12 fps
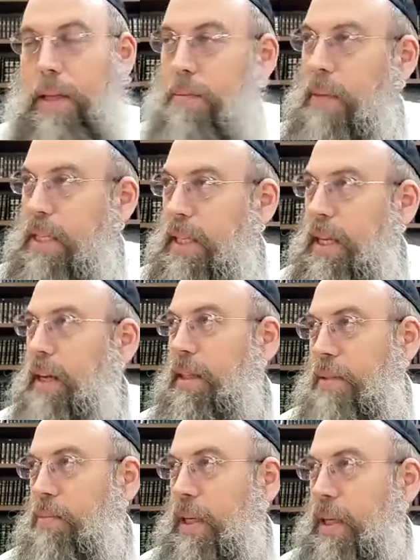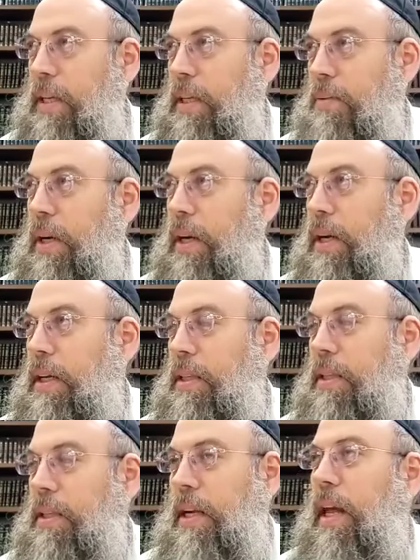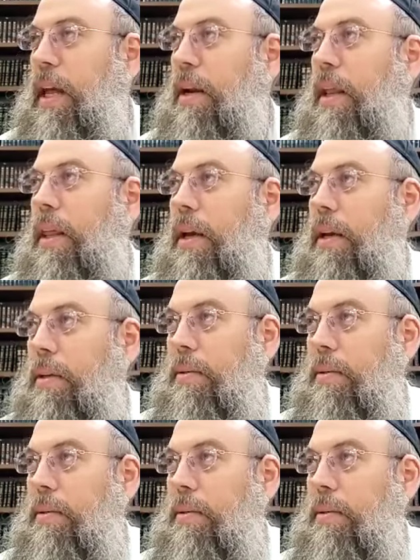But it's not. It's, we're going to consider that nothing,